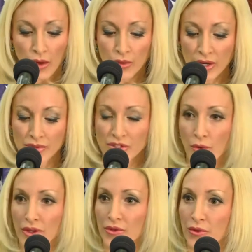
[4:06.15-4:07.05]
When I was
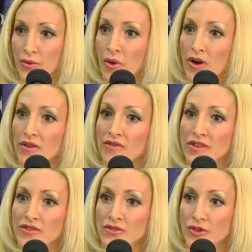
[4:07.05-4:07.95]
going through part of
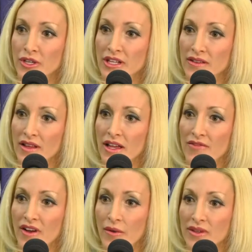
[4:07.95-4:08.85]
this journey in
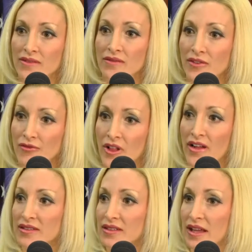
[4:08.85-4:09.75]
life, I would
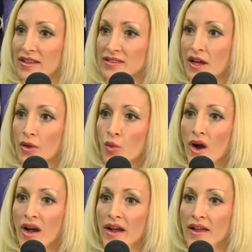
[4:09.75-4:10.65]
reflect and ask God,
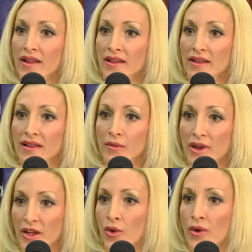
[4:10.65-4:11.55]
why am
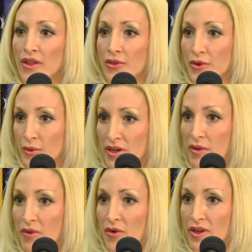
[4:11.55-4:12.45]
I going through what
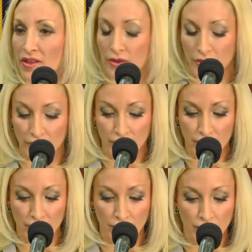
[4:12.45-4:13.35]
I'm going through?
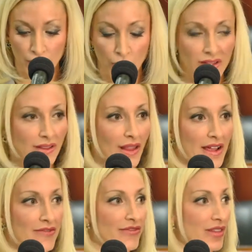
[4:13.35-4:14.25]
What
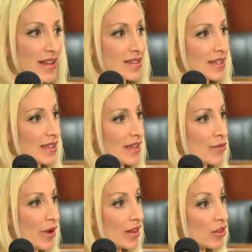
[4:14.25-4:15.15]
life lesson
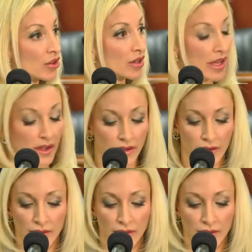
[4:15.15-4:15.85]
am I learning?